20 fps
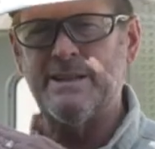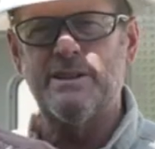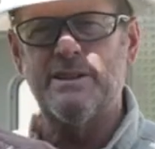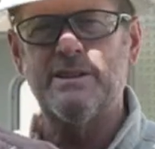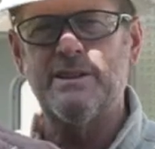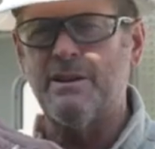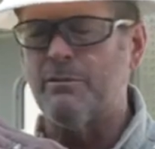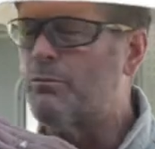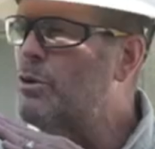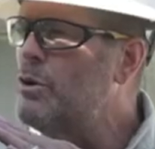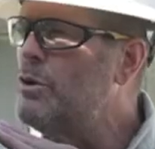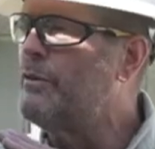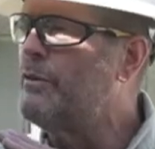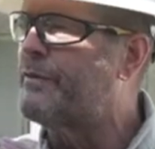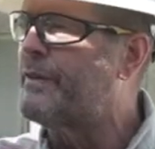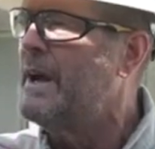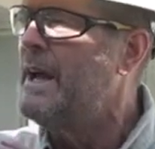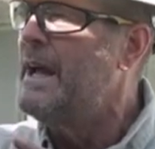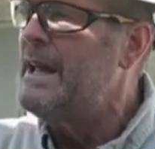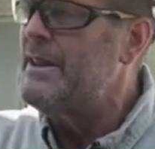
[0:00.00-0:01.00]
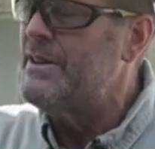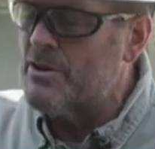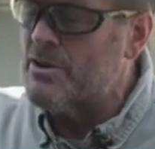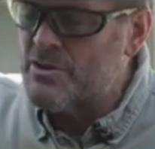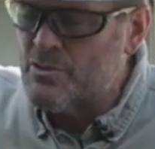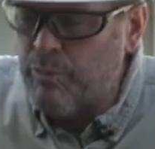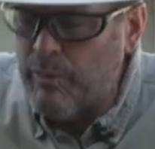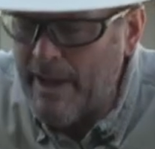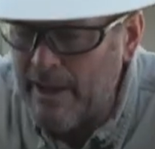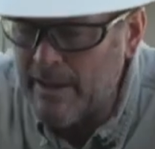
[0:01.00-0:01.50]
the, the roof, they're
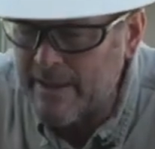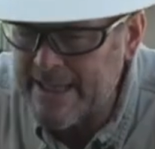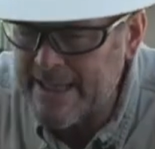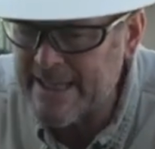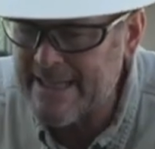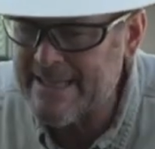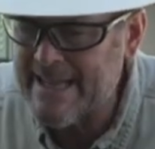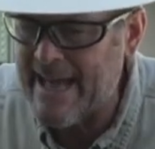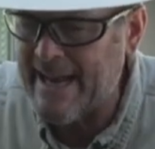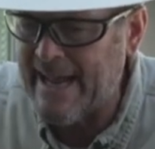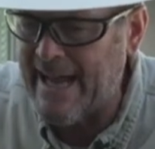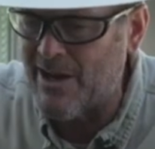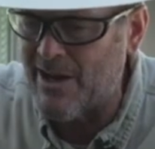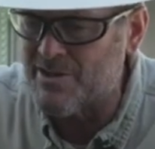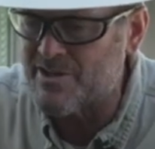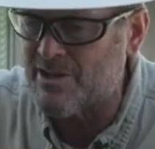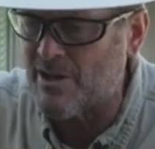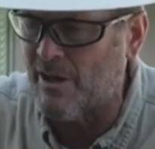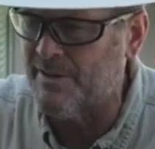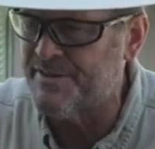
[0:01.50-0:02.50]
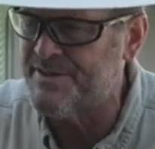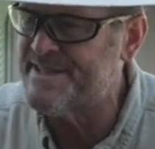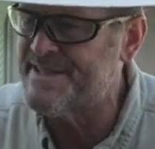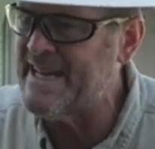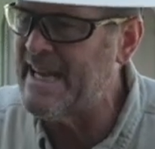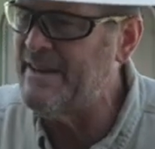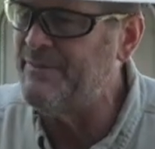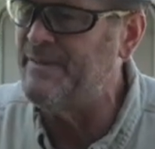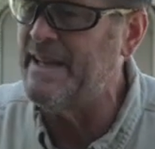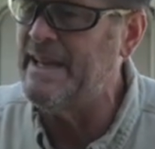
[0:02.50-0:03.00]
dwelling in that house called
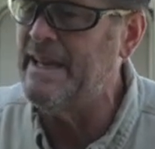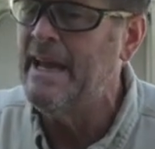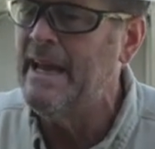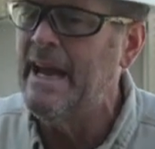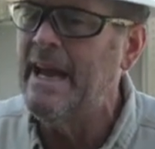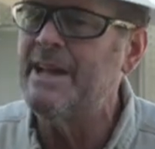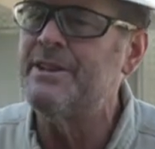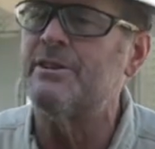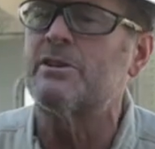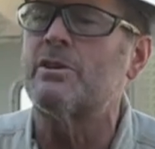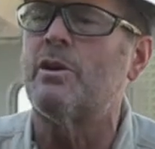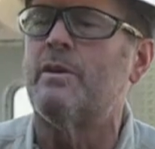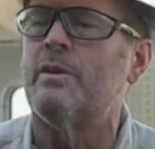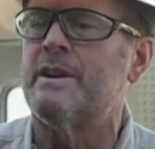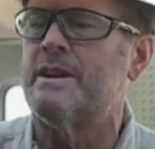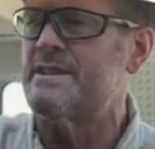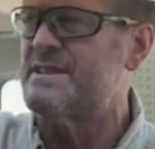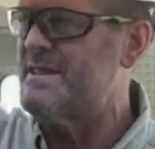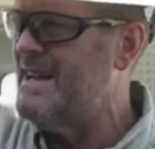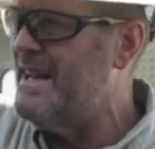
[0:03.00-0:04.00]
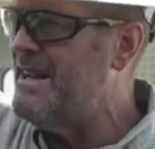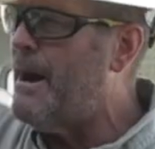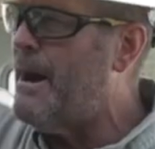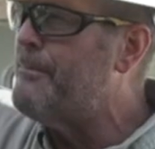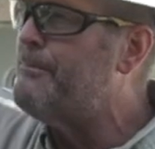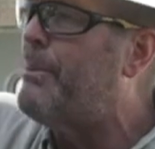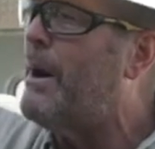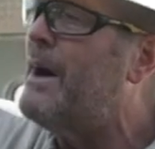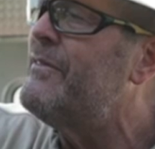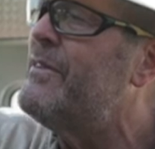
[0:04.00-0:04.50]
safety, and they're going
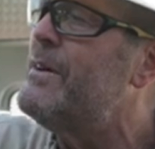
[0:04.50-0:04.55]
above